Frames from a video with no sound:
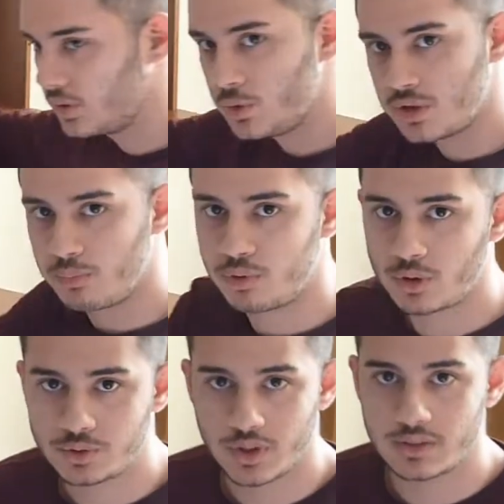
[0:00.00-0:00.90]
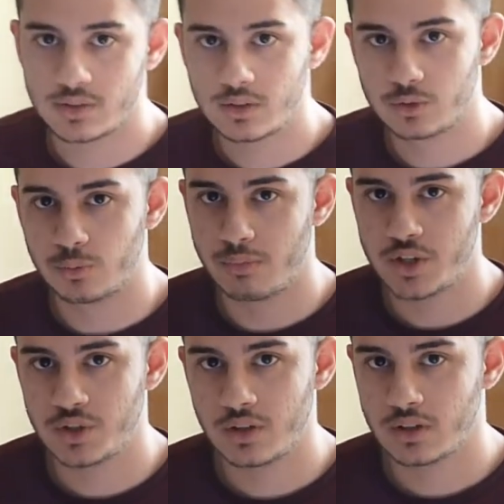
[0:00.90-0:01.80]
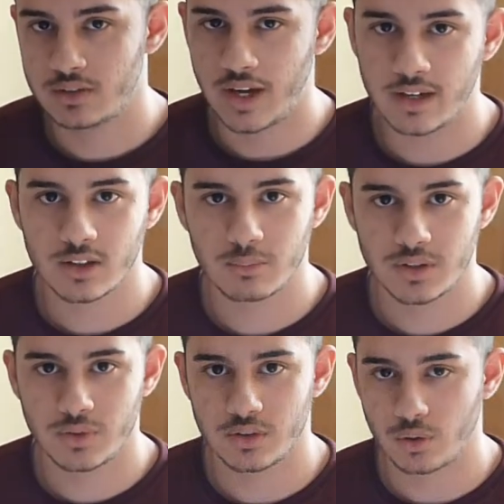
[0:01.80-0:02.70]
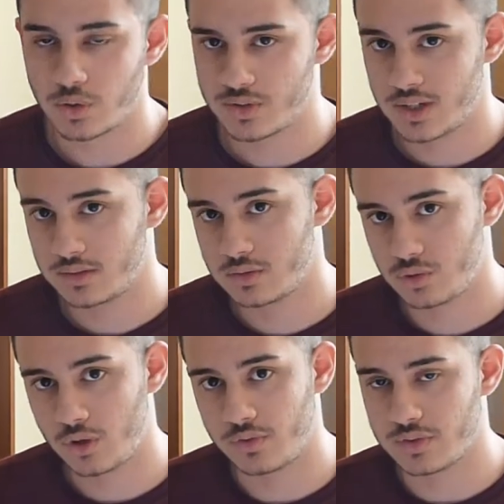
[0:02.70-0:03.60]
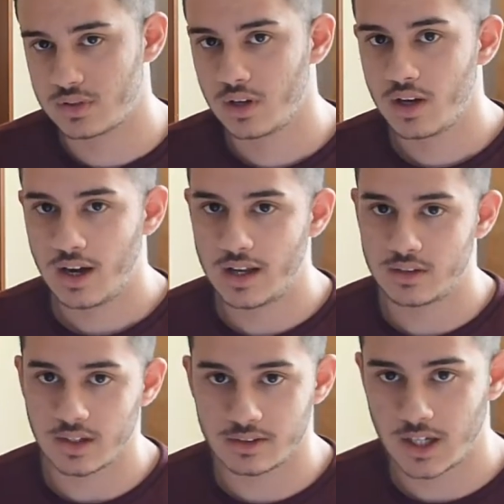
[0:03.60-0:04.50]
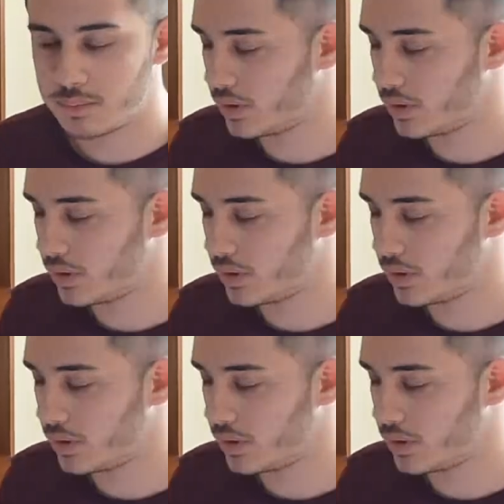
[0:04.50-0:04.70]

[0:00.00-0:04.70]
to use a protractor to measure the angle between the horizontal surface and the inclined